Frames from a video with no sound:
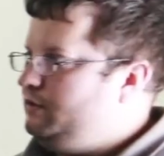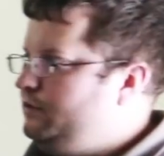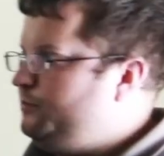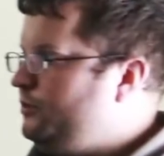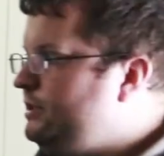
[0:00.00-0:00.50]

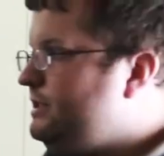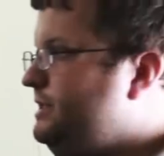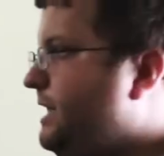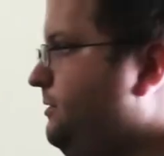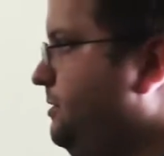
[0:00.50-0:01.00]
The print is
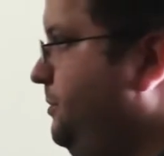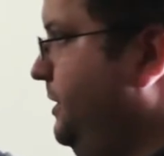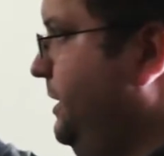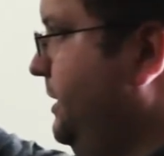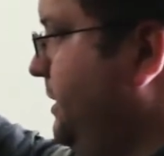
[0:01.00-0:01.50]
now
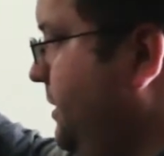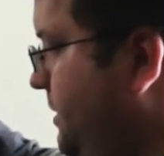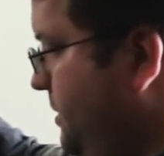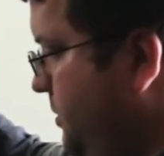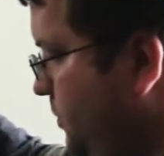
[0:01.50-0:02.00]
completed.
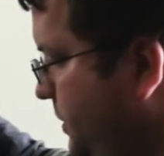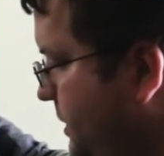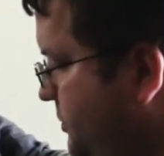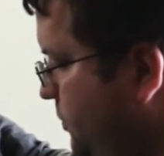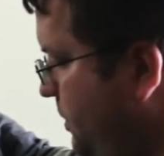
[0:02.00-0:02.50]
We
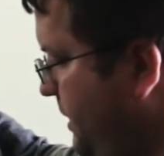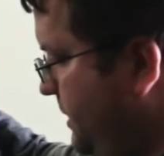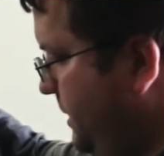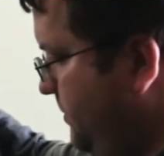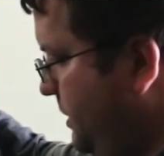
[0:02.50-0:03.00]
need to wait
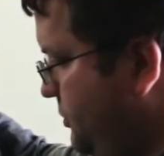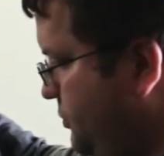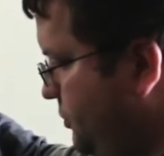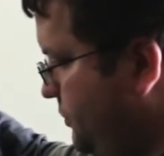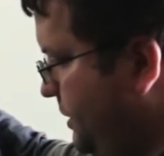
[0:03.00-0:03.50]
and make
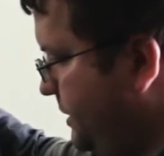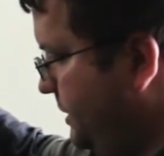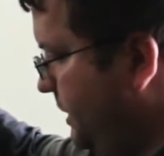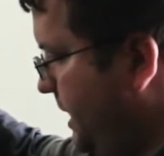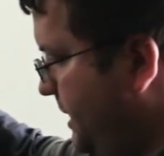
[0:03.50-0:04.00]
sure that the
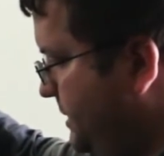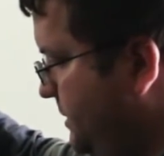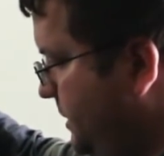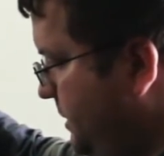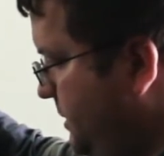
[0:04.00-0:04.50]

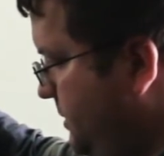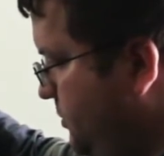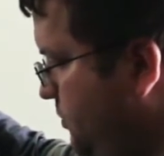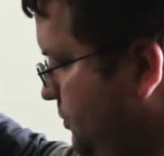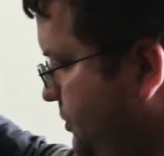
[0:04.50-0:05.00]
glass
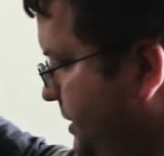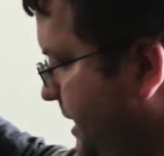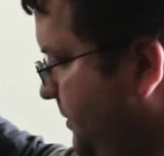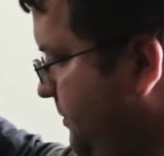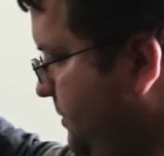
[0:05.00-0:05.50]
cools
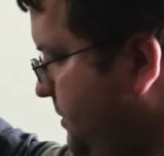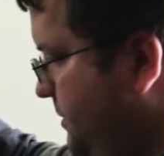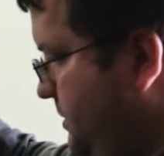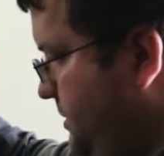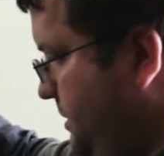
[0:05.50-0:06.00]
down
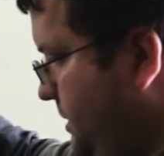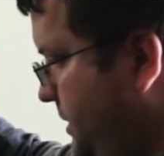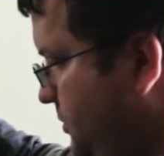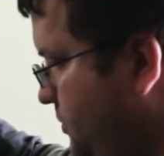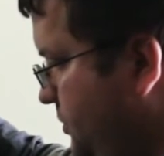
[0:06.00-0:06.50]

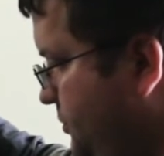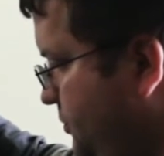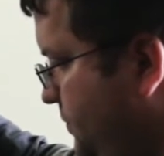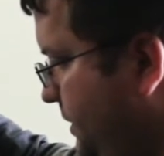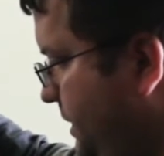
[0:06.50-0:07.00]
in order
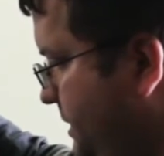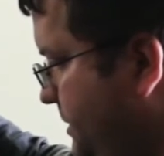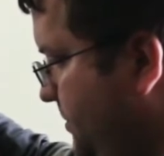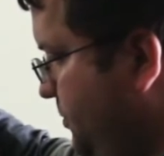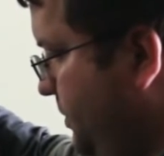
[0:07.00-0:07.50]
to release
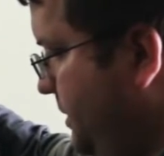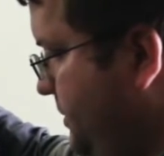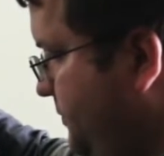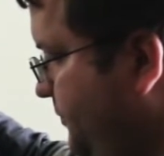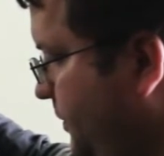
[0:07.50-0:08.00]
the
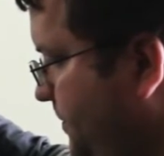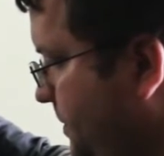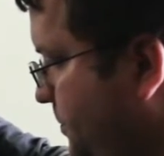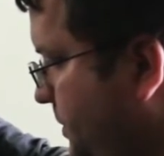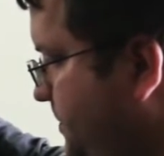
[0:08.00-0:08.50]
prints from
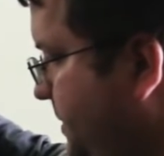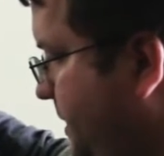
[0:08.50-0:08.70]
the print